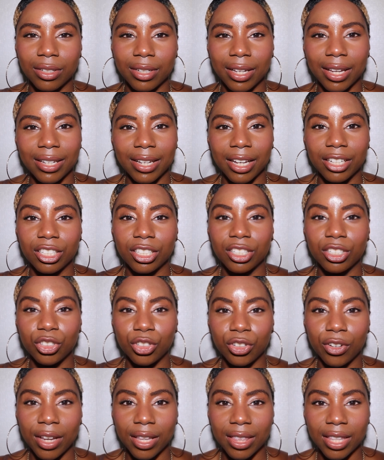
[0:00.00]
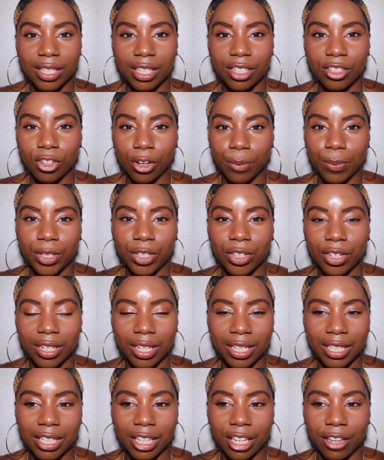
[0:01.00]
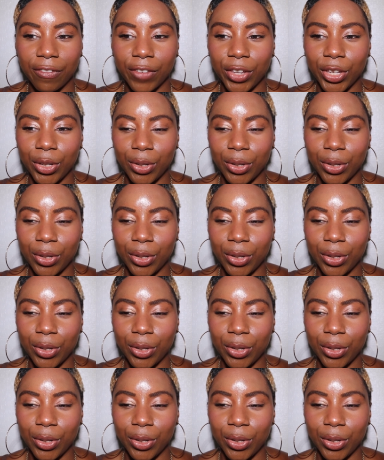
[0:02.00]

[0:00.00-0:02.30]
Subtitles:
And yeah, just enjoy it. This is an opportunity for